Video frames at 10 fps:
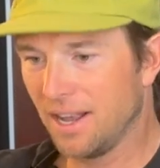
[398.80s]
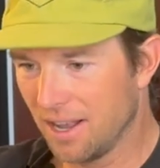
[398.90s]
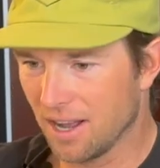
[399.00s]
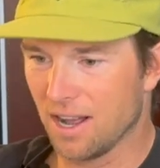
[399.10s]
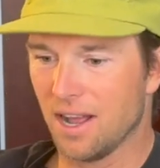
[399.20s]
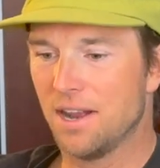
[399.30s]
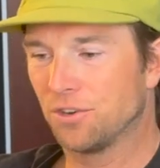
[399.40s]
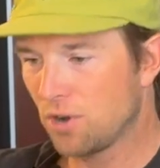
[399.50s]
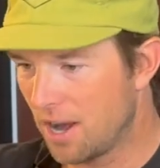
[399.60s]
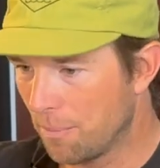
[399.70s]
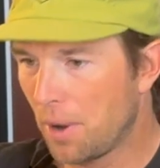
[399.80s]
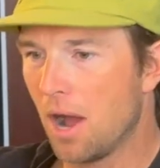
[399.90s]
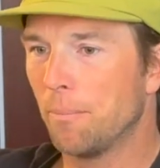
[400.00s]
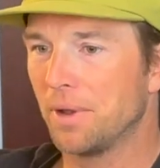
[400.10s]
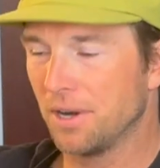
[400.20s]
and trying to
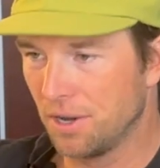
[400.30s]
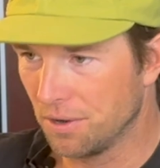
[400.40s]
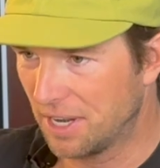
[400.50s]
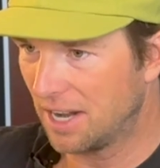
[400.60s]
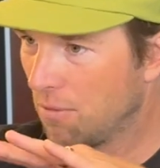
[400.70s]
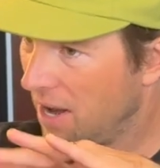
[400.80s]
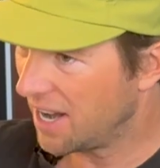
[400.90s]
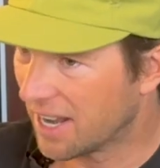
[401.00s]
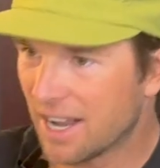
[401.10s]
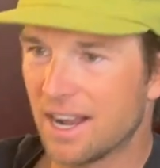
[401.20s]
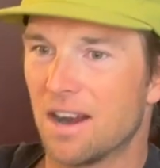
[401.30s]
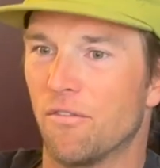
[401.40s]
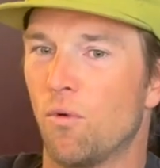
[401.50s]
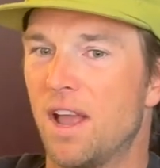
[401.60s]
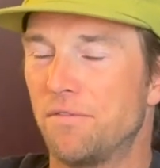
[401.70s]
pump and getting ready to kick out of
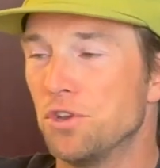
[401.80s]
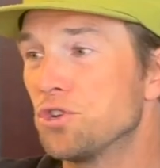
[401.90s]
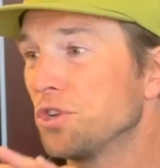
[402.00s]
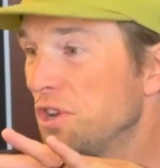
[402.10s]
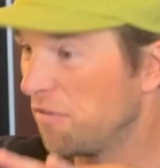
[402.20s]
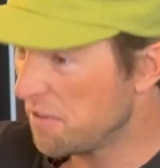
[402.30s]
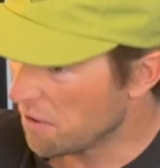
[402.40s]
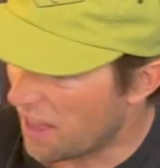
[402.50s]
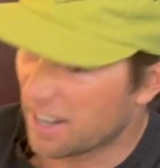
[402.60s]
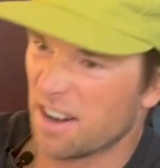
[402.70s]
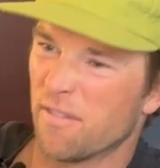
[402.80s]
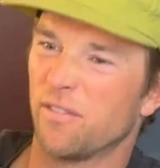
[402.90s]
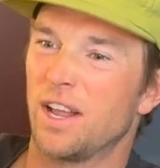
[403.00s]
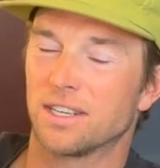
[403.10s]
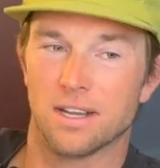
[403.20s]
a wave, usually you feel that kind of
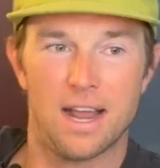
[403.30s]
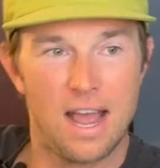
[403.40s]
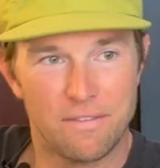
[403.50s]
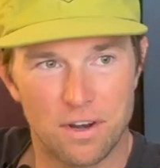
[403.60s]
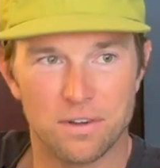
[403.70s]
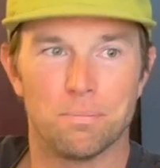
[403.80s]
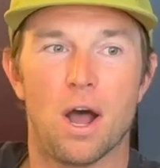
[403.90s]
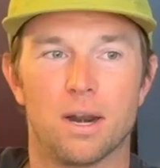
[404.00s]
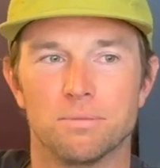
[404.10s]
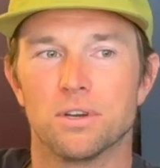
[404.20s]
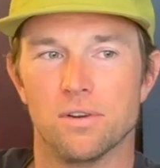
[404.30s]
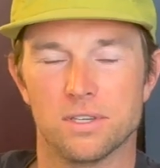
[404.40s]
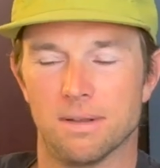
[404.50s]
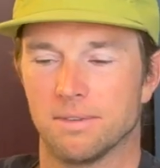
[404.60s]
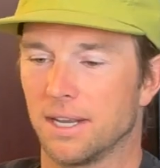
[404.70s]
flex on a heavier bottom turn or
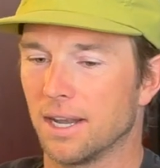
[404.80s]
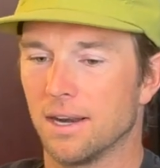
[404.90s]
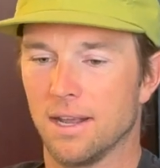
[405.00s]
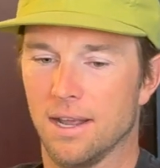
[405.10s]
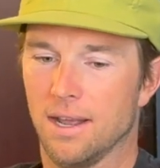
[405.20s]
something, and